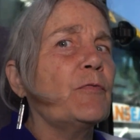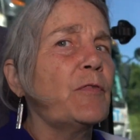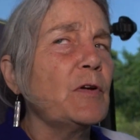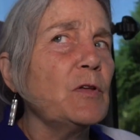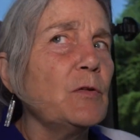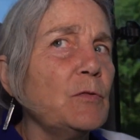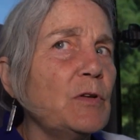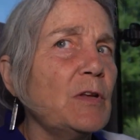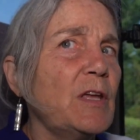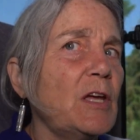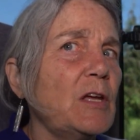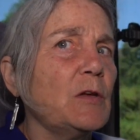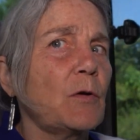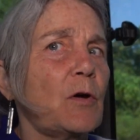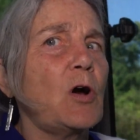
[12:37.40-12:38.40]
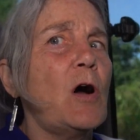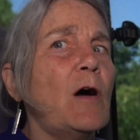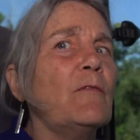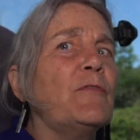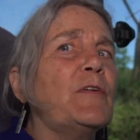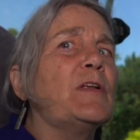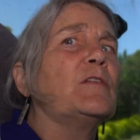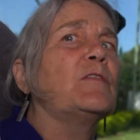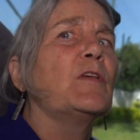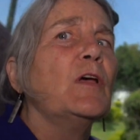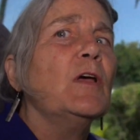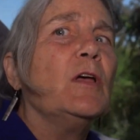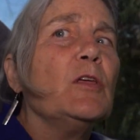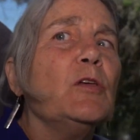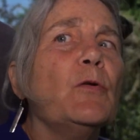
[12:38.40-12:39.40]
for you to get your confidence,
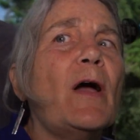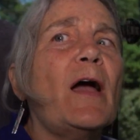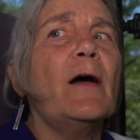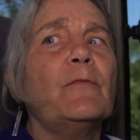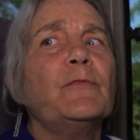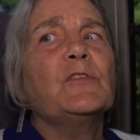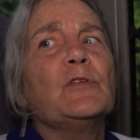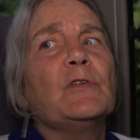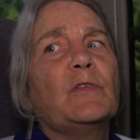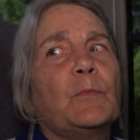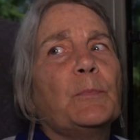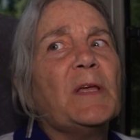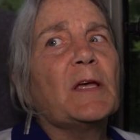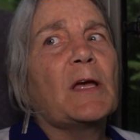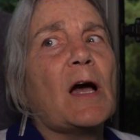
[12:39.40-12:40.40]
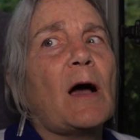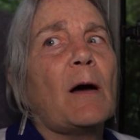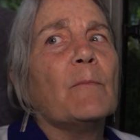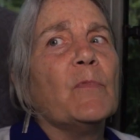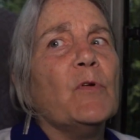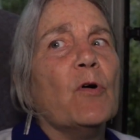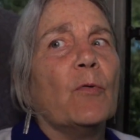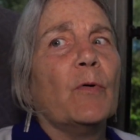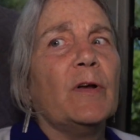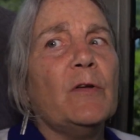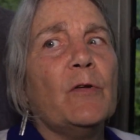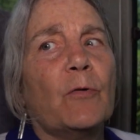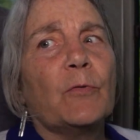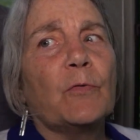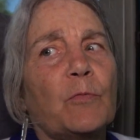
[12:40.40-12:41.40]
you have to speak up. No one
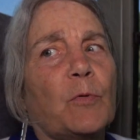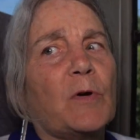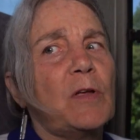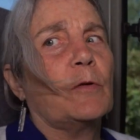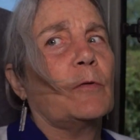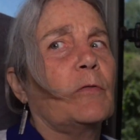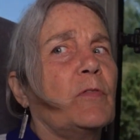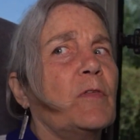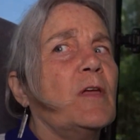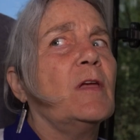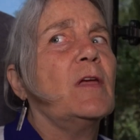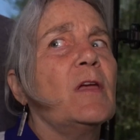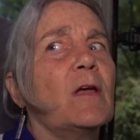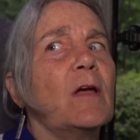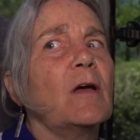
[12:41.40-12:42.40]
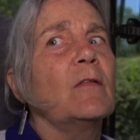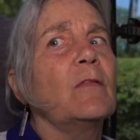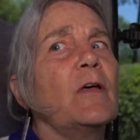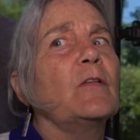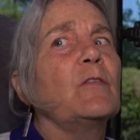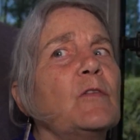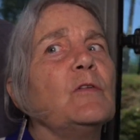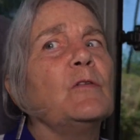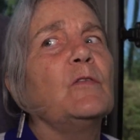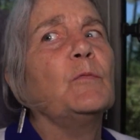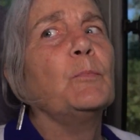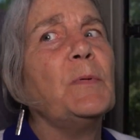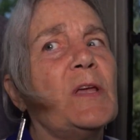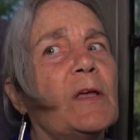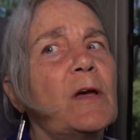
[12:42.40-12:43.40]
knows what you're thinking unless you
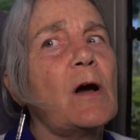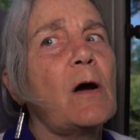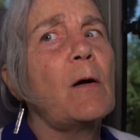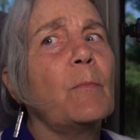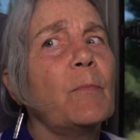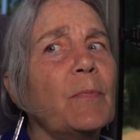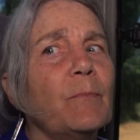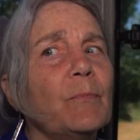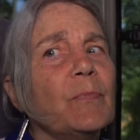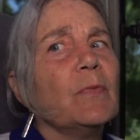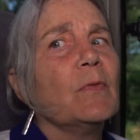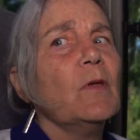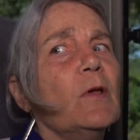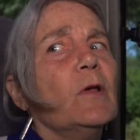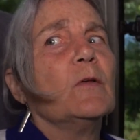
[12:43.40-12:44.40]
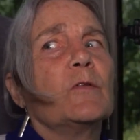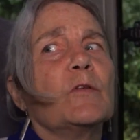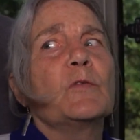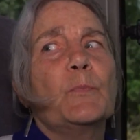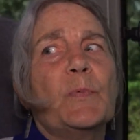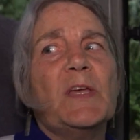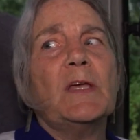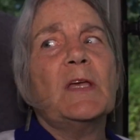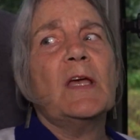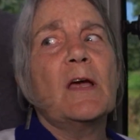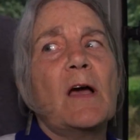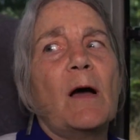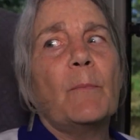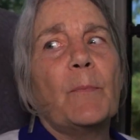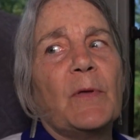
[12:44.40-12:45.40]
speak up. So speaking
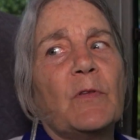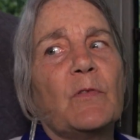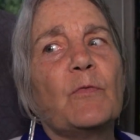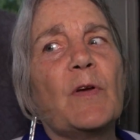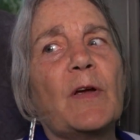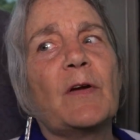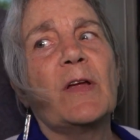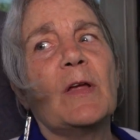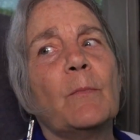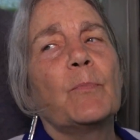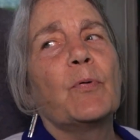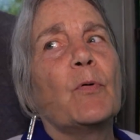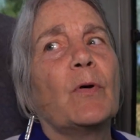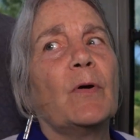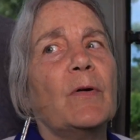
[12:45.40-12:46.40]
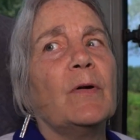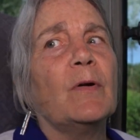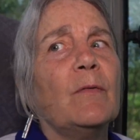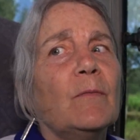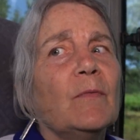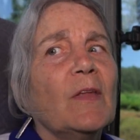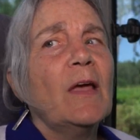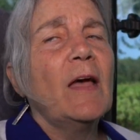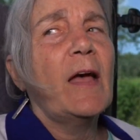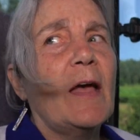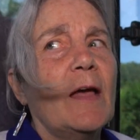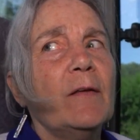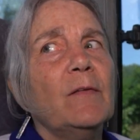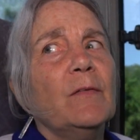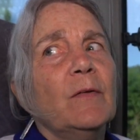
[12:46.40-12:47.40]
up is very important.
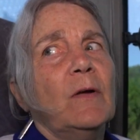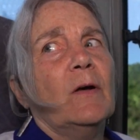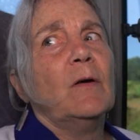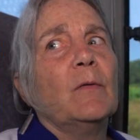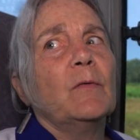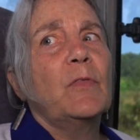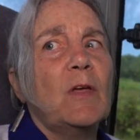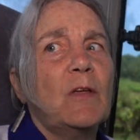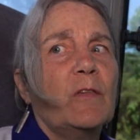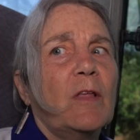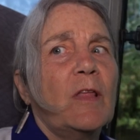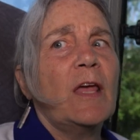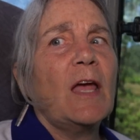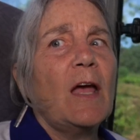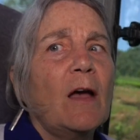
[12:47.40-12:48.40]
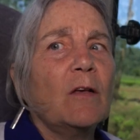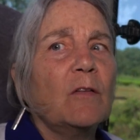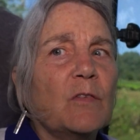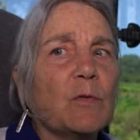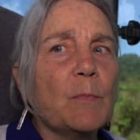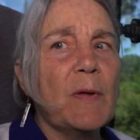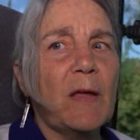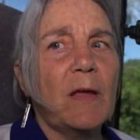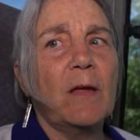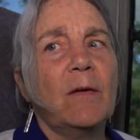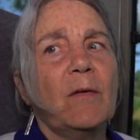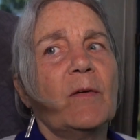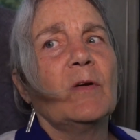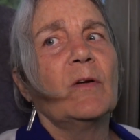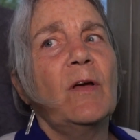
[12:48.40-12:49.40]
And they asked me,
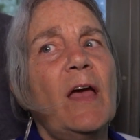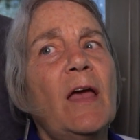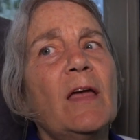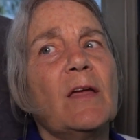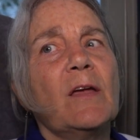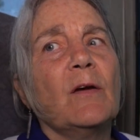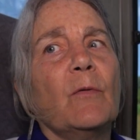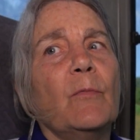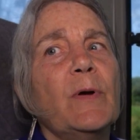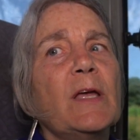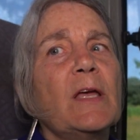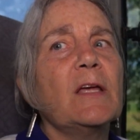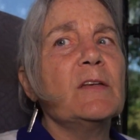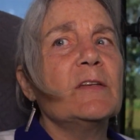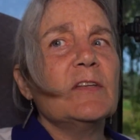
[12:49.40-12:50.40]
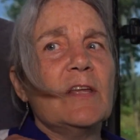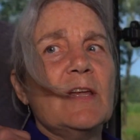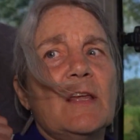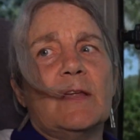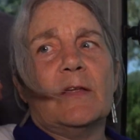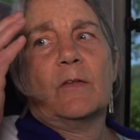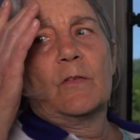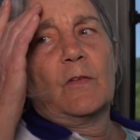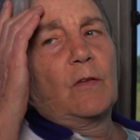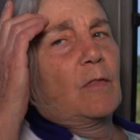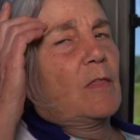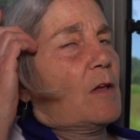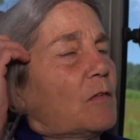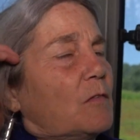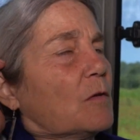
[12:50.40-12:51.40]
hey, we get teased.
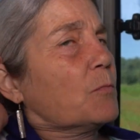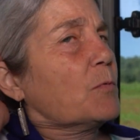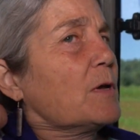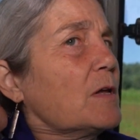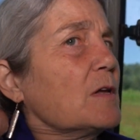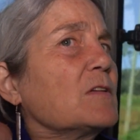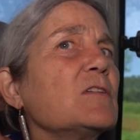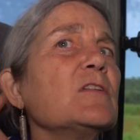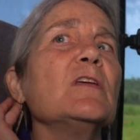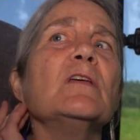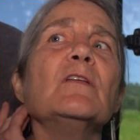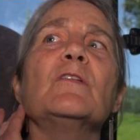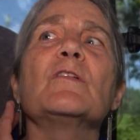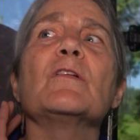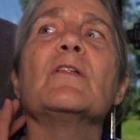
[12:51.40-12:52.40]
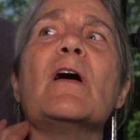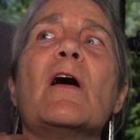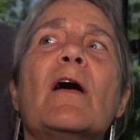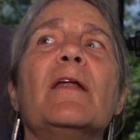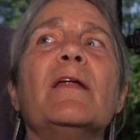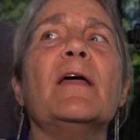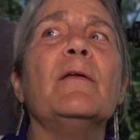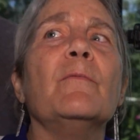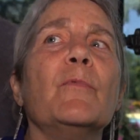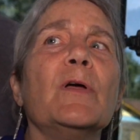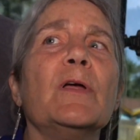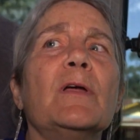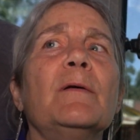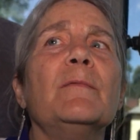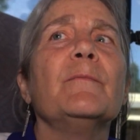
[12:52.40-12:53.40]
They said we get teased a lot, and
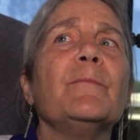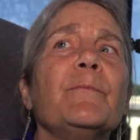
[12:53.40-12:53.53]
they